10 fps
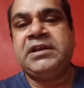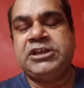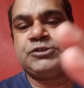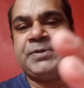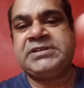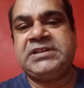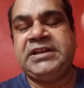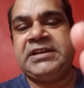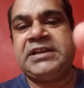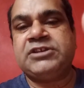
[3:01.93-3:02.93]

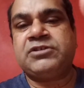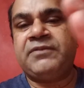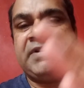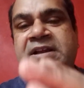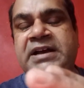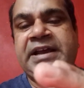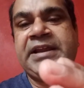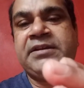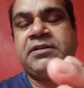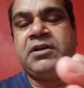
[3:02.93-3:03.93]
especially in case of
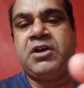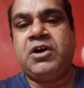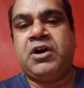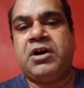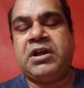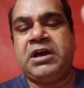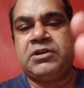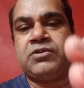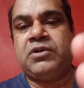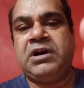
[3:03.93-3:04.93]
alkyne or
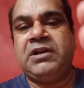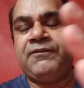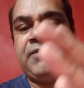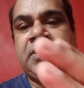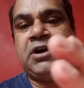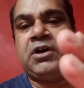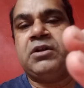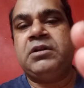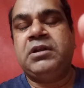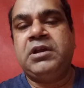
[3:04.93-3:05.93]
alcohol,
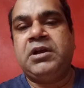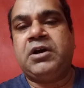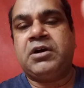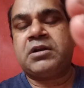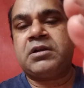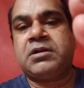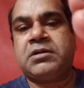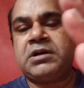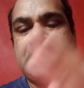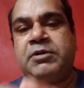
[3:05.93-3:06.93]
phenol or
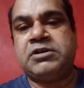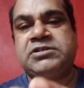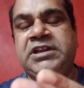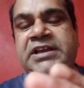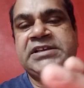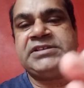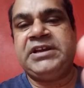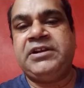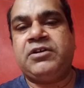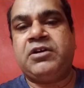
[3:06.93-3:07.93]
carboxylic
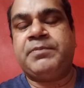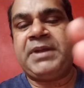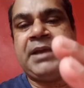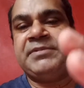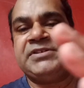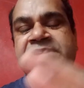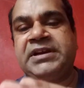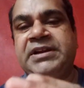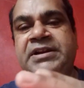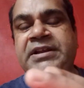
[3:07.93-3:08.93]
acid or primary
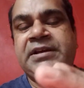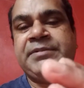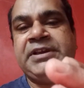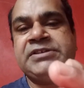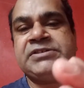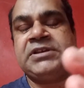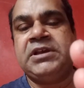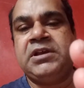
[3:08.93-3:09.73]
secondary amines